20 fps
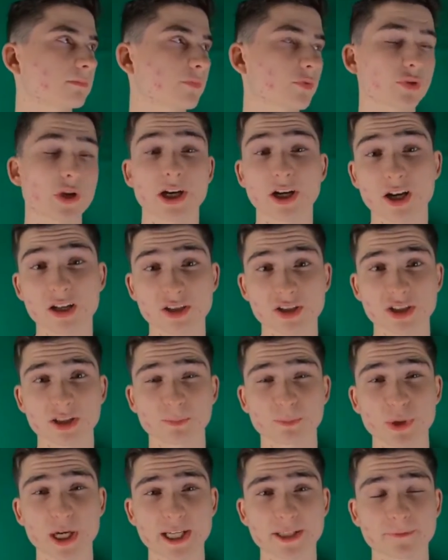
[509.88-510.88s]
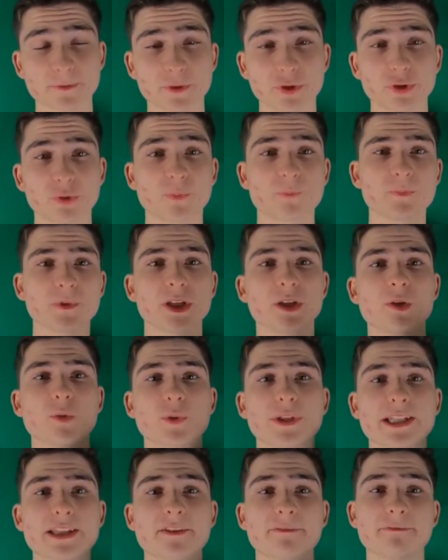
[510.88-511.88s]
So I got a little surprise for you.
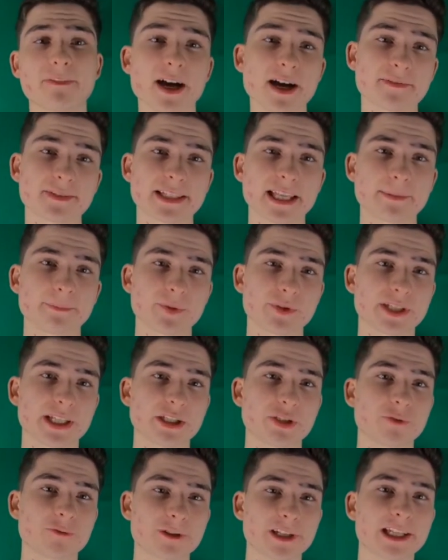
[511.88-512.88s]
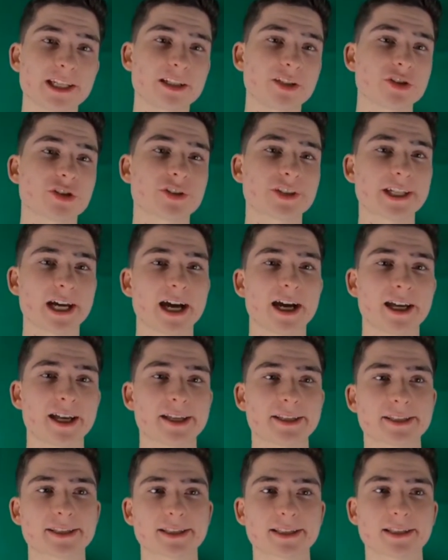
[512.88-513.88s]
We did the 5 staples that you need in your
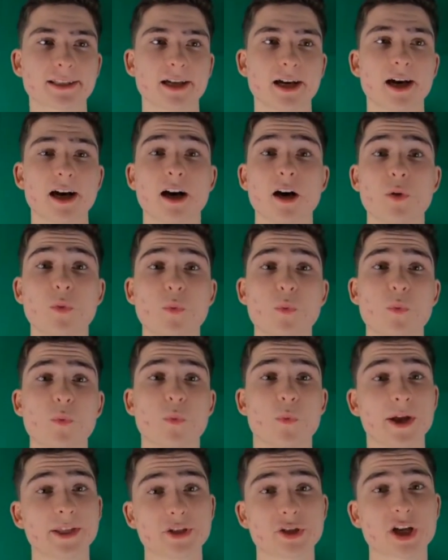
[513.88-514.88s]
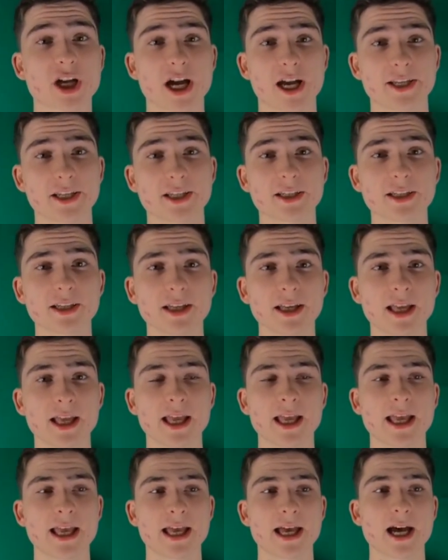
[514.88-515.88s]
diet when you're cutting.
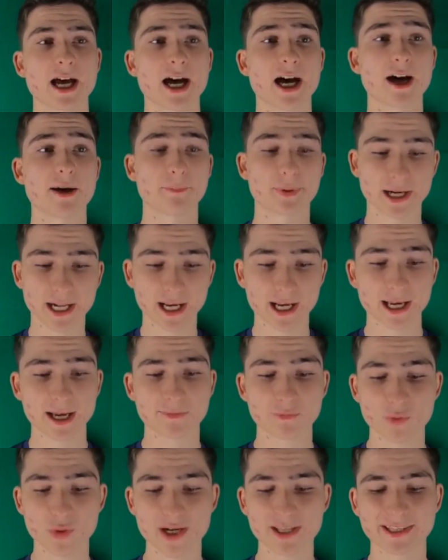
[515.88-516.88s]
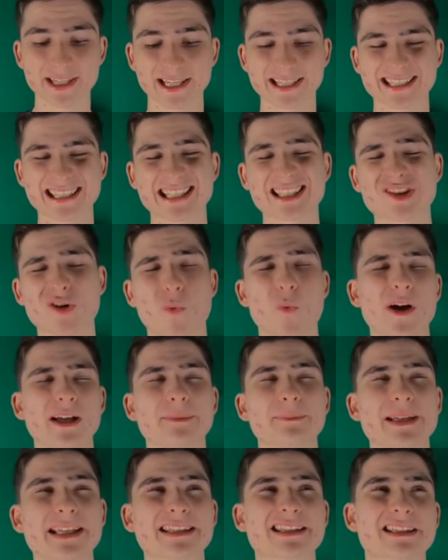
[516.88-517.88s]
But I have one that didn't
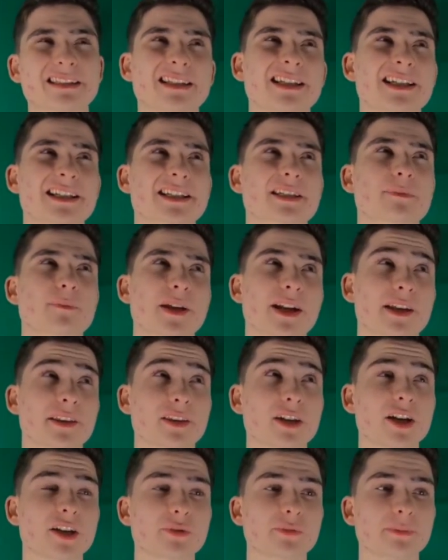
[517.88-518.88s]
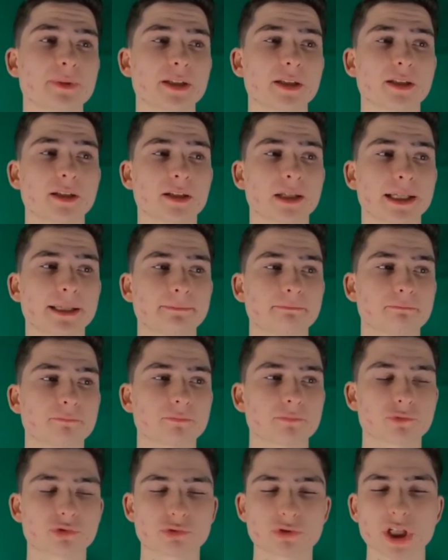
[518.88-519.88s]
quite make the list, but I thought it would be
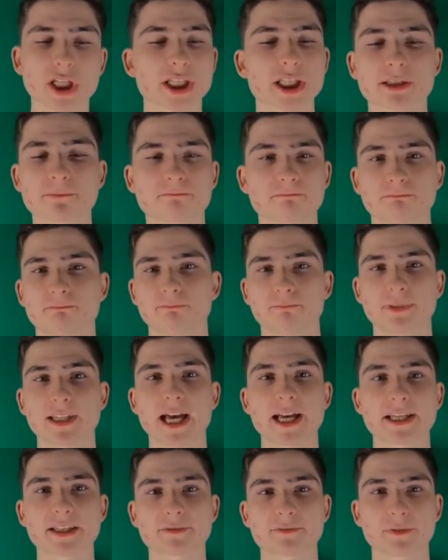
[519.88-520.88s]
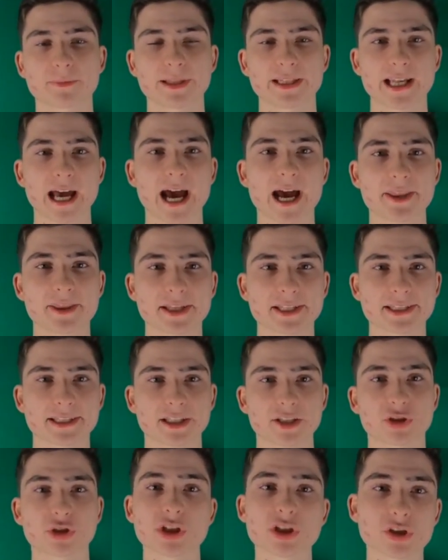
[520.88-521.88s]
just nice for me to add this
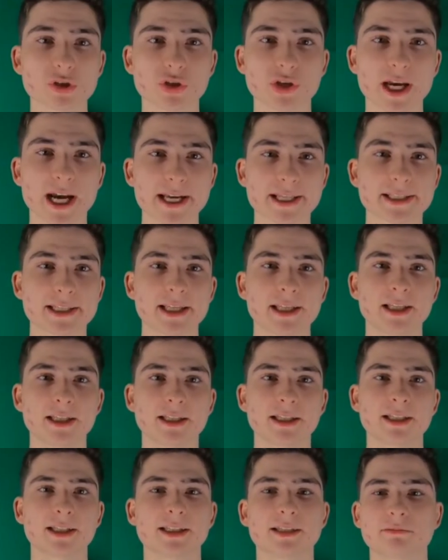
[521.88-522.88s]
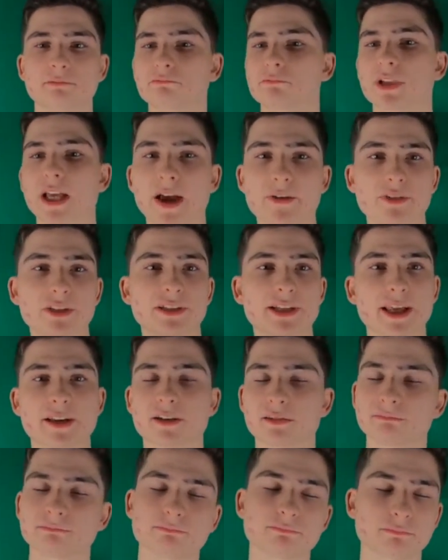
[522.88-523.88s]
in, just so you guys have
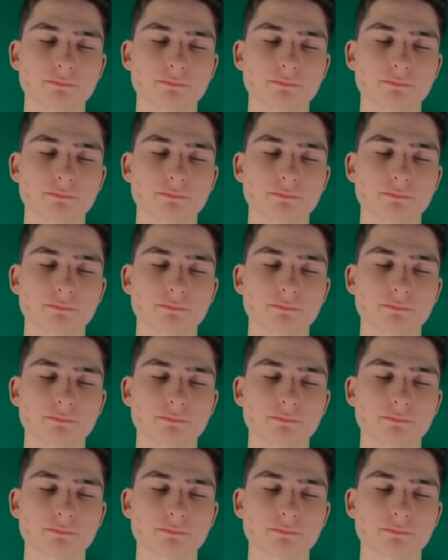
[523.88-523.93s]
another,